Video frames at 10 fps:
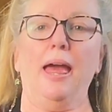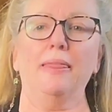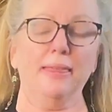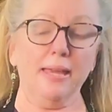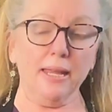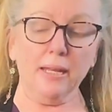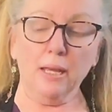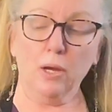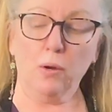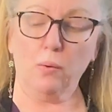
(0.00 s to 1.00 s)
And then
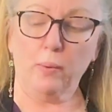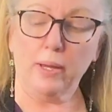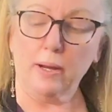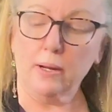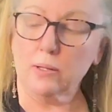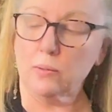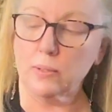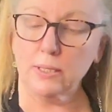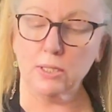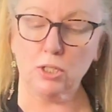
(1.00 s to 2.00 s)
we are
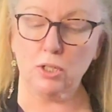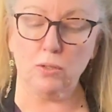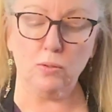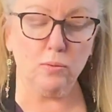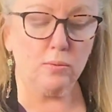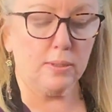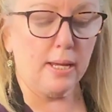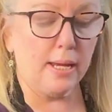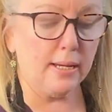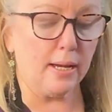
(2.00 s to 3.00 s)
going to
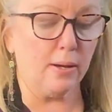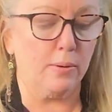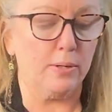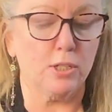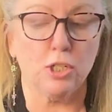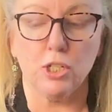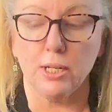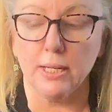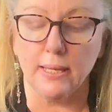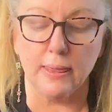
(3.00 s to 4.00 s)
take our
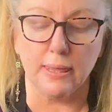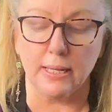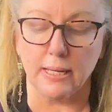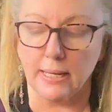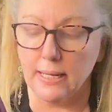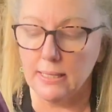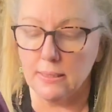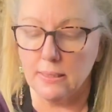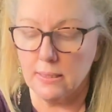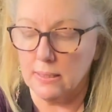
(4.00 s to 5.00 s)
chicken
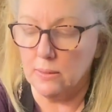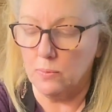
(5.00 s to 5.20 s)
thighs,